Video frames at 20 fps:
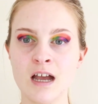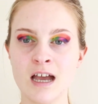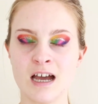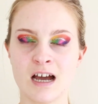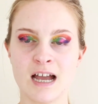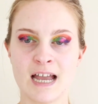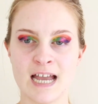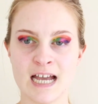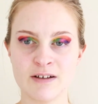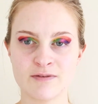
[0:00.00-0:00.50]

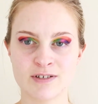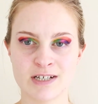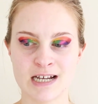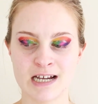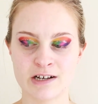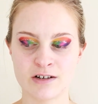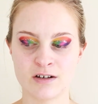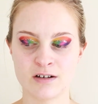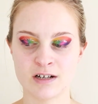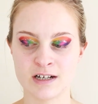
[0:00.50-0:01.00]
I have
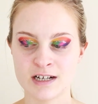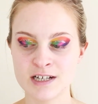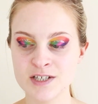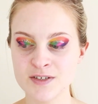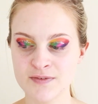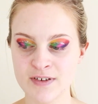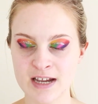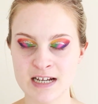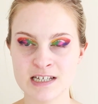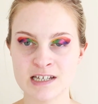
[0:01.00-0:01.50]
tan on. It is
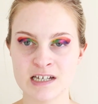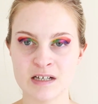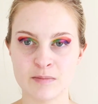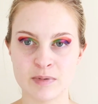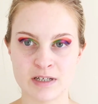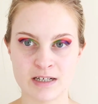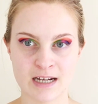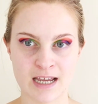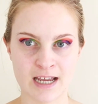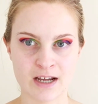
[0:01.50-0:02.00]
fading a
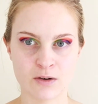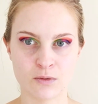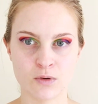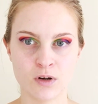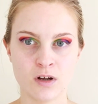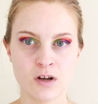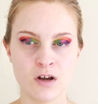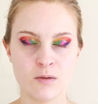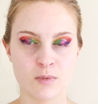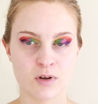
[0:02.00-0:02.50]
bit now,
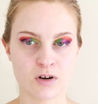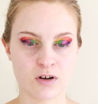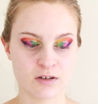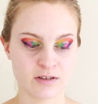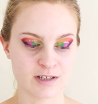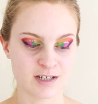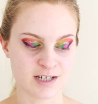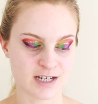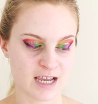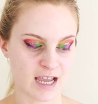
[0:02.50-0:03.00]
but on
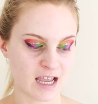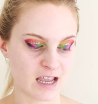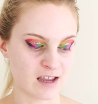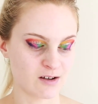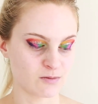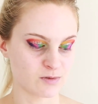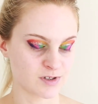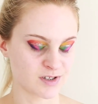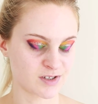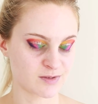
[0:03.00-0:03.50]
the day
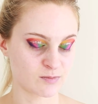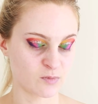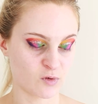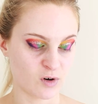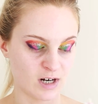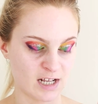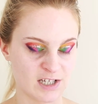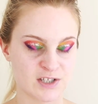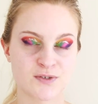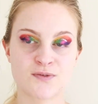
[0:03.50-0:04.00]
it was more or
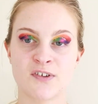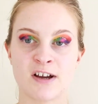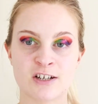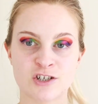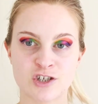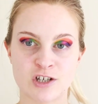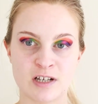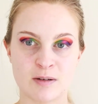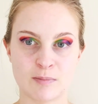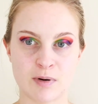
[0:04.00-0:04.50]
less
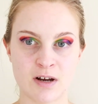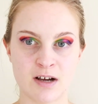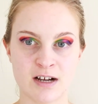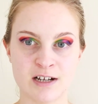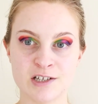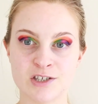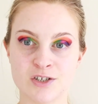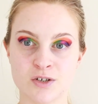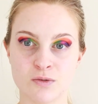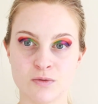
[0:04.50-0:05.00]
freshly
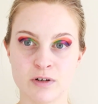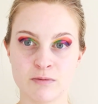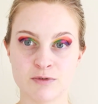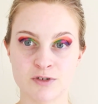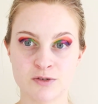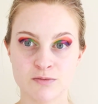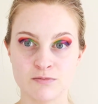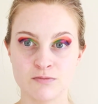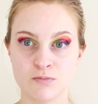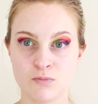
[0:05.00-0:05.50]
applied, so it
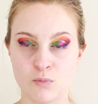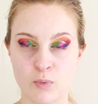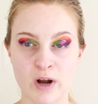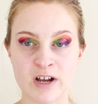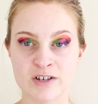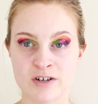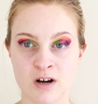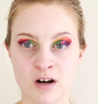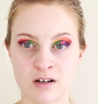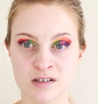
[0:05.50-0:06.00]
was way
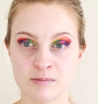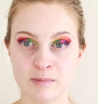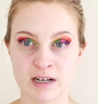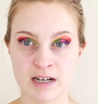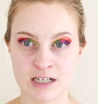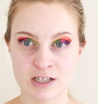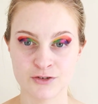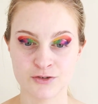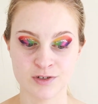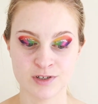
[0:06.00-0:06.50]
darker than my
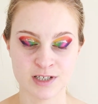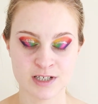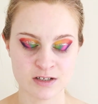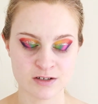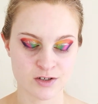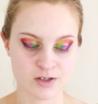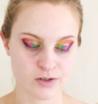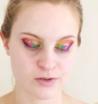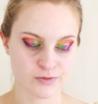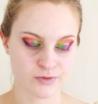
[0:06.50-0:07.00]
natural skin
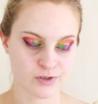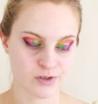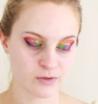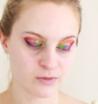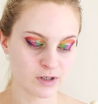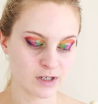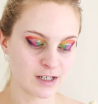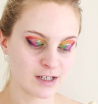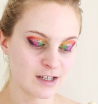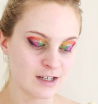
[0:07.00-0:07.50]
tone,
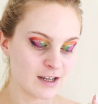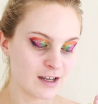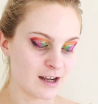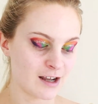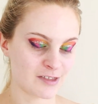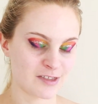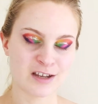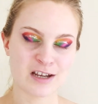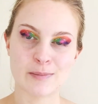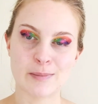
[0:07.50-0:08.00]
so
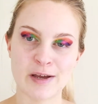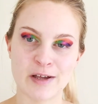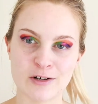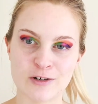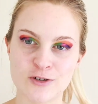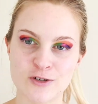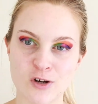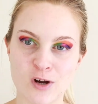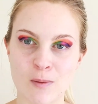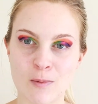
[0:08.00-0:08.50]
I think I made her
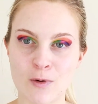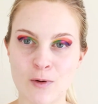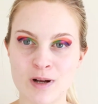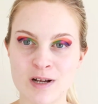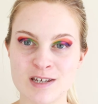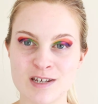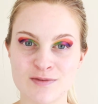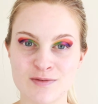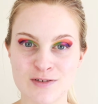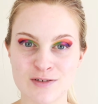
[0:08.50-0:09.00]
job
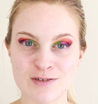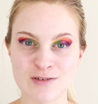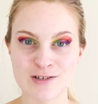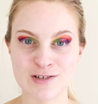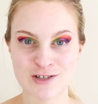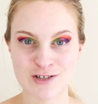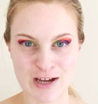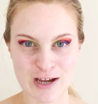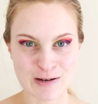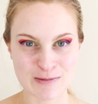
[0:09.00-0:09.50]
quite difficult to
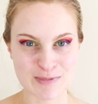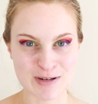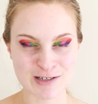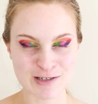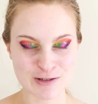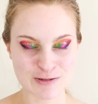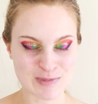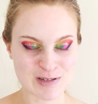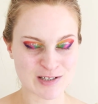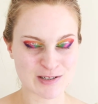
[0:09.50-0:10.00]
shade
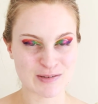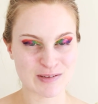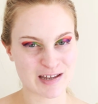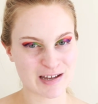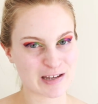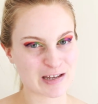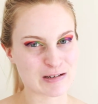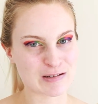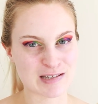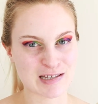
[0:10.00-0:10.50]
match me, so
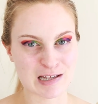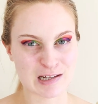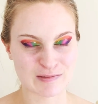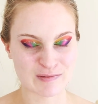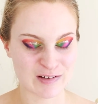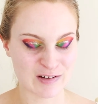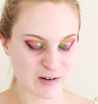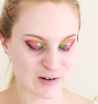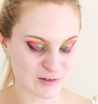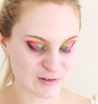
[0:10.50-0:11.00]
thank you to that
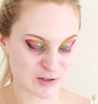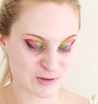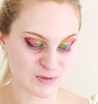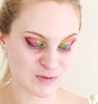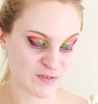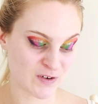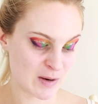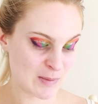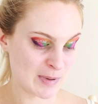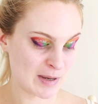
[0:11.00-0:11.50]
lovely girl. She was
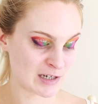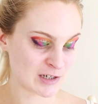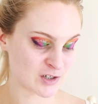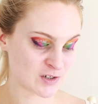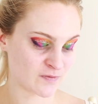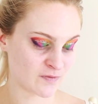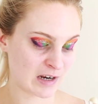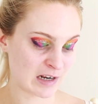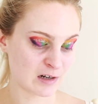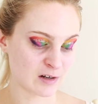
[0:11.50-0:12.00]
very patient
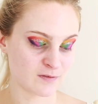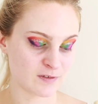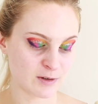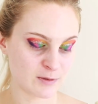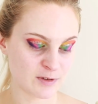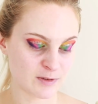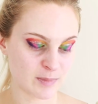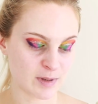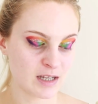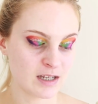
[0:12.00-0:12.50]
and very lovely
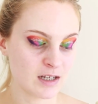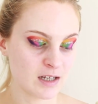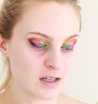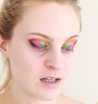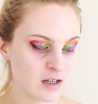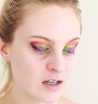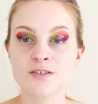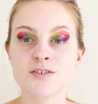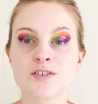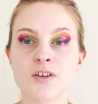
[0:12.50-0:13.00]
with me.
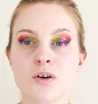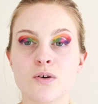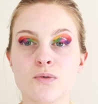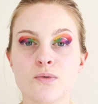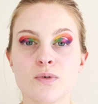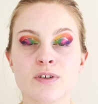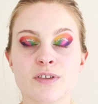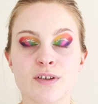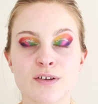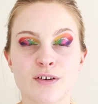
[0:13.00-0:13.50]

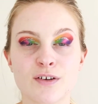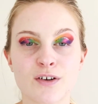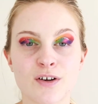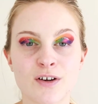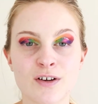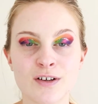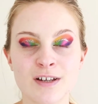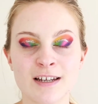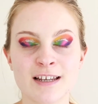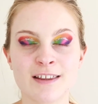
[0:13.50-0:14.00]
So the
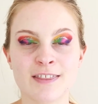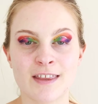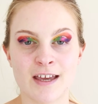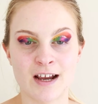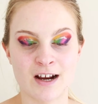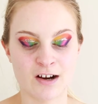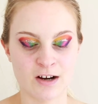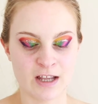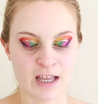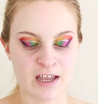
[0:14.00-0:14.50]
girl in
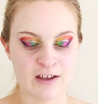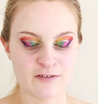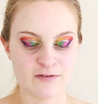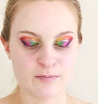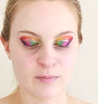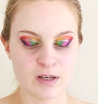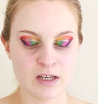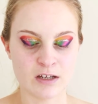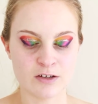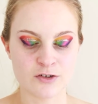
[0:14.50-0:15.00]
there gave
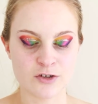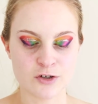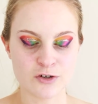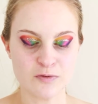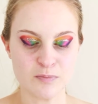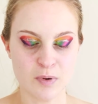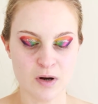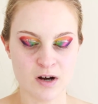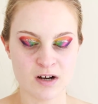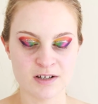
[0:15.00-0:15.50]
me two
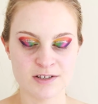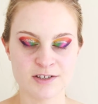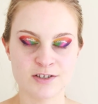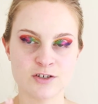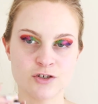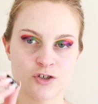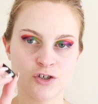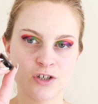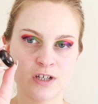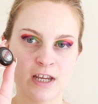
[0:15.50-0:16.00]
pots.
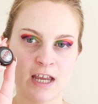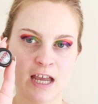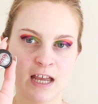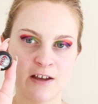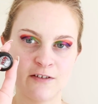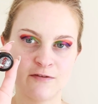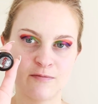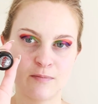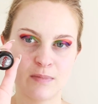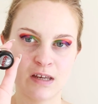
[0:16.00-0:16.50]
She
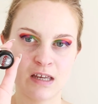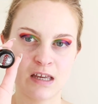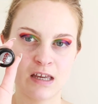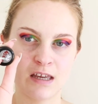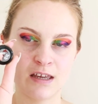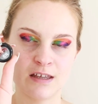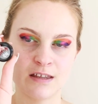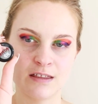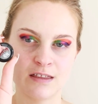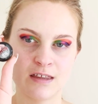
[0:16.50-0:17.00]
gave
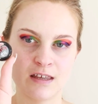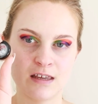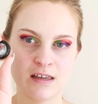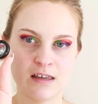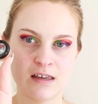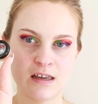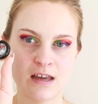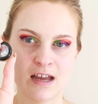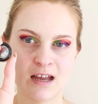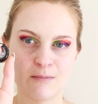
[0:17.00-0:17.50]
me
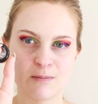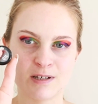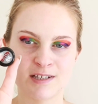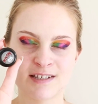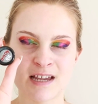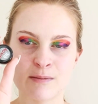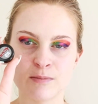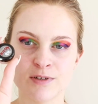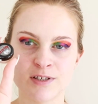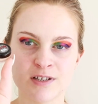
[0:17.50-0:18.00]
the a
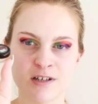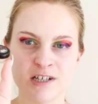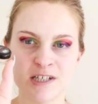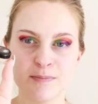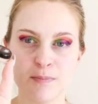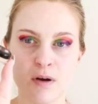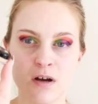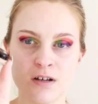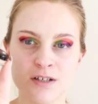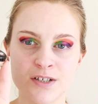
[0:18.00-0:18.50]
sample size
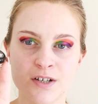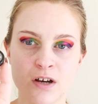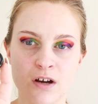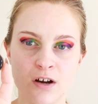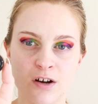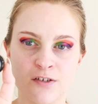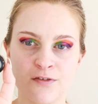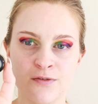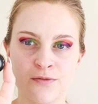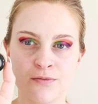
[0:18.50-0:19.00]
pot
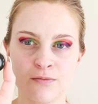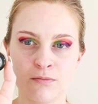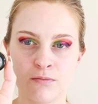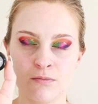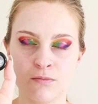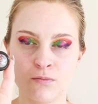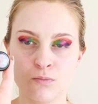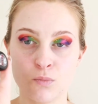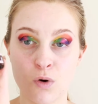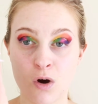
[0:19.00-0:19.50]
of
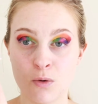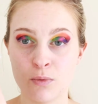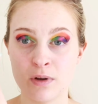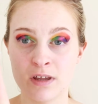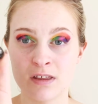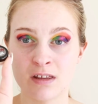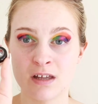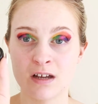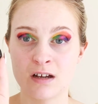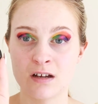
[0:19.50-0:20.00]
what we
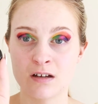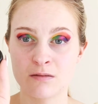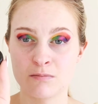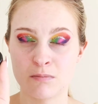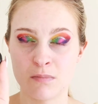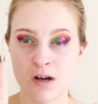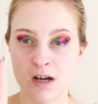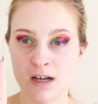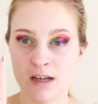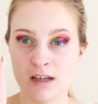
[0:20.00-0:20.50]
think
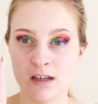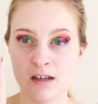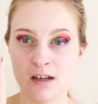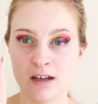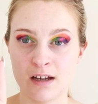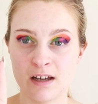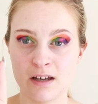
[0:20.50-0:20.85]
my